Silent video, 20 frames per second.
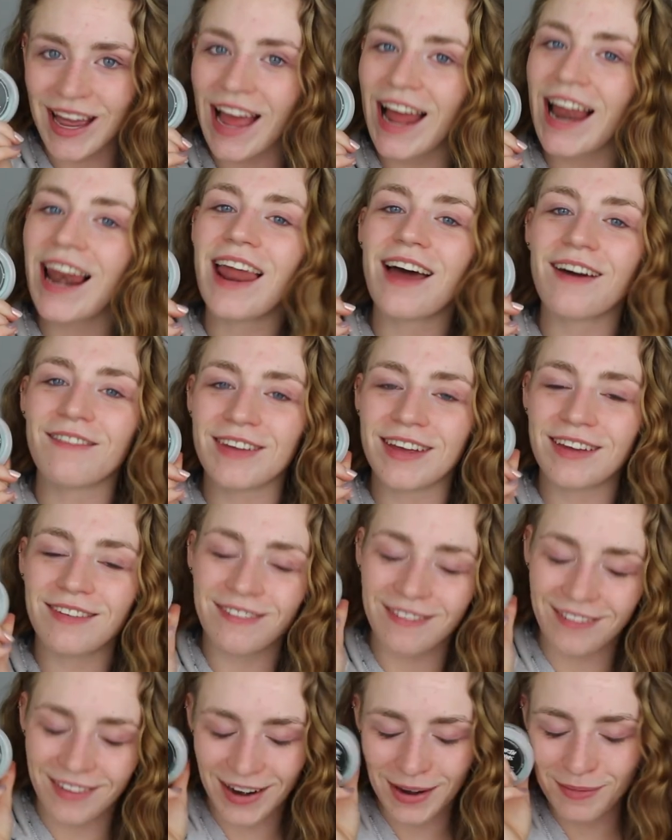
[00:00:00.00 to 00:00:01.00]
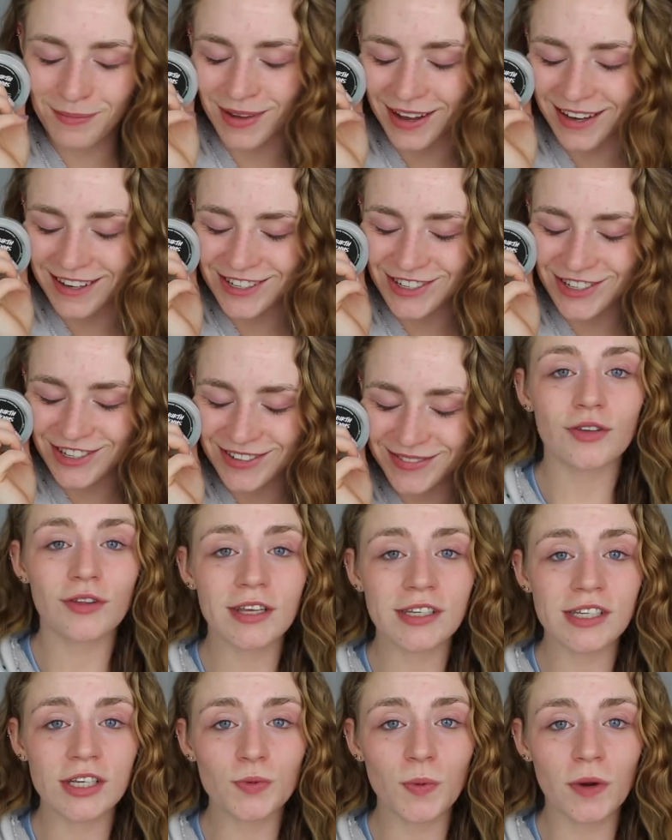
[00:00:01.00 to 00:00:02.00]
I love it very much. So
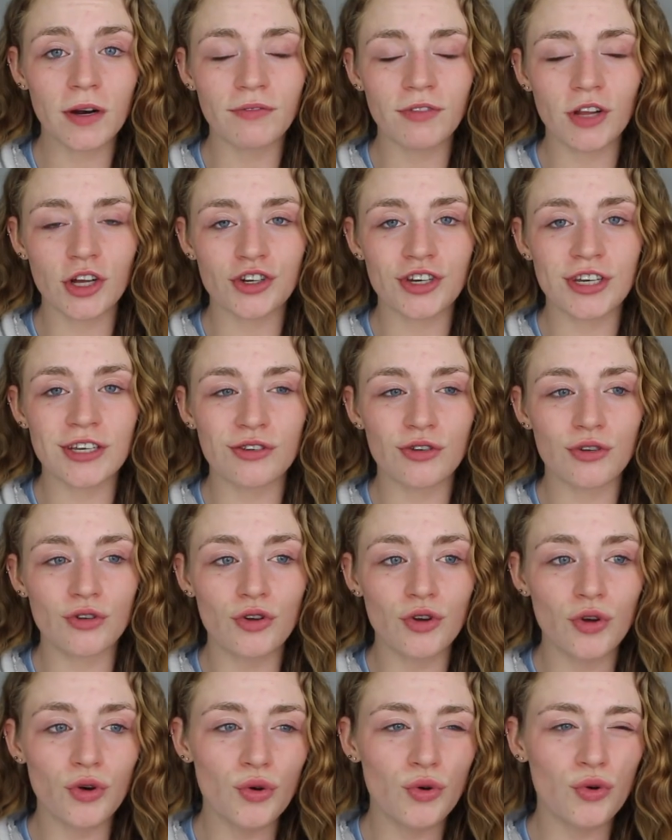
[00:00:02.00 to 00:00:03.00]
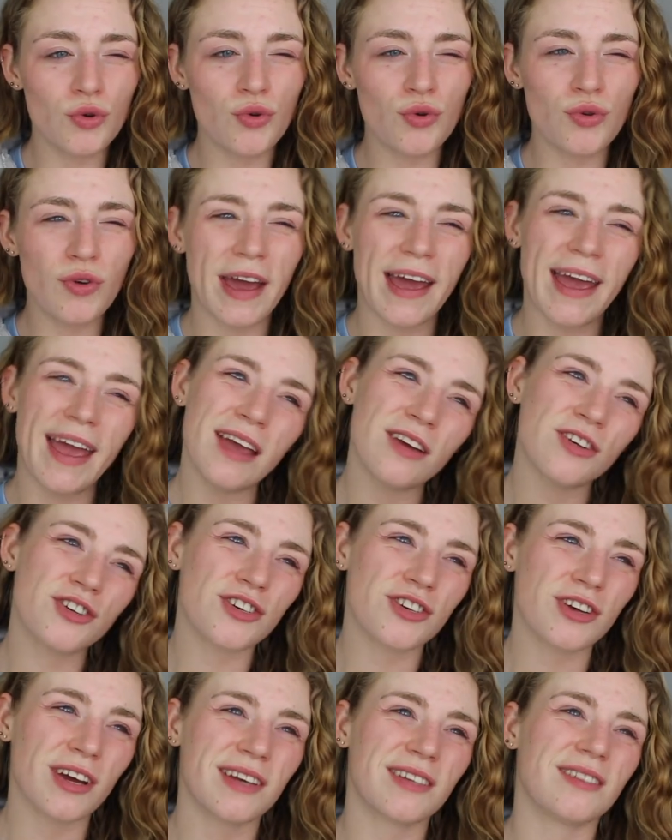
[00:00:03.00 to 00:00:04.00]
this is one of Lush's
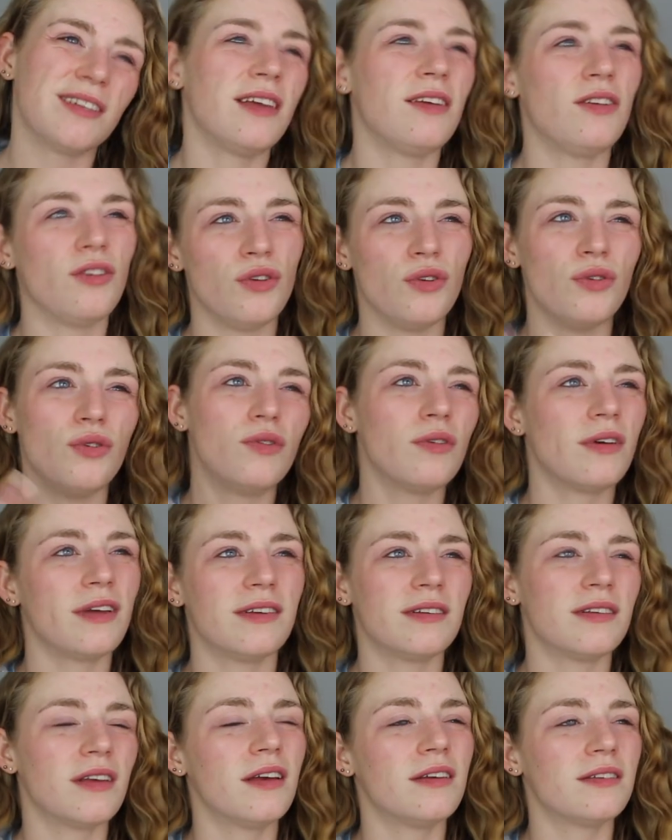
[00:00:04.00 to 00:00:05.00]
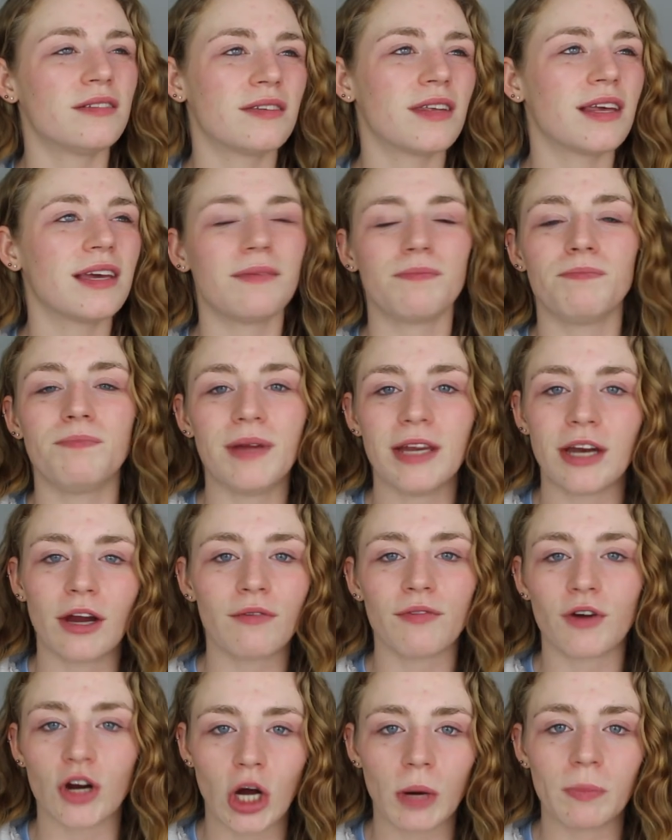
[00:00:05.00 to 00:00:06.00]
new-ish, I say new, it's like been
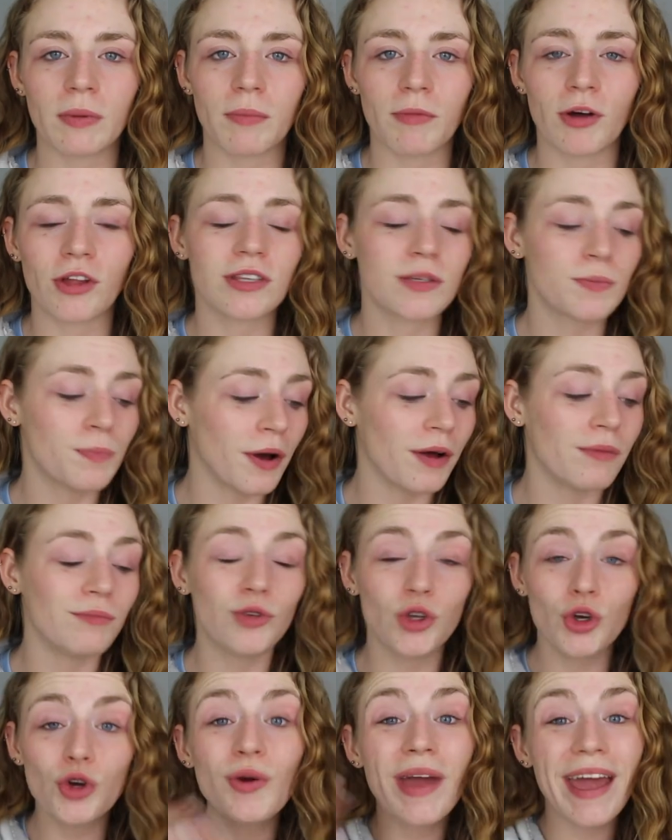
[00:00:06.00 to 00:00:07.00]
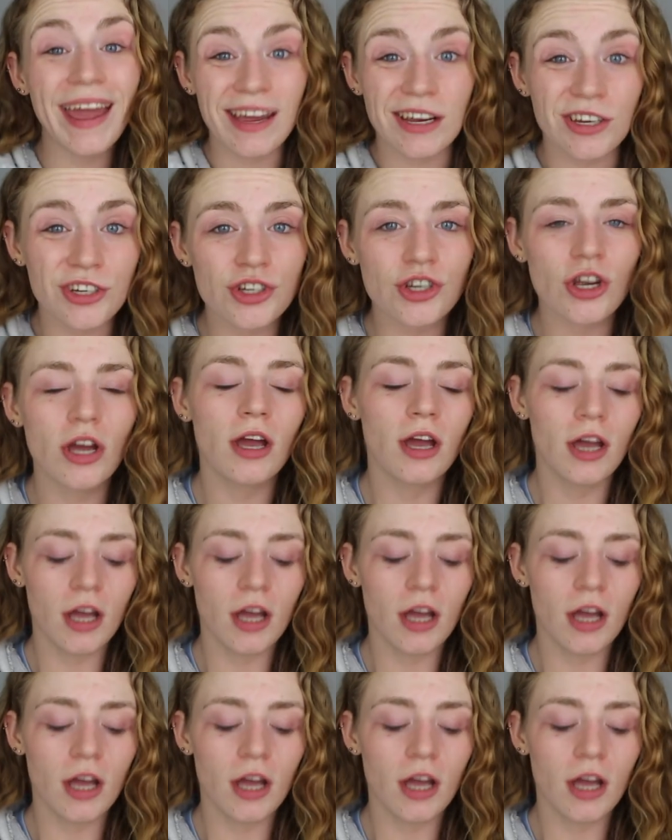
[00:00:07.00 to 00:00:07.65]
out for a couple of months, but new-ish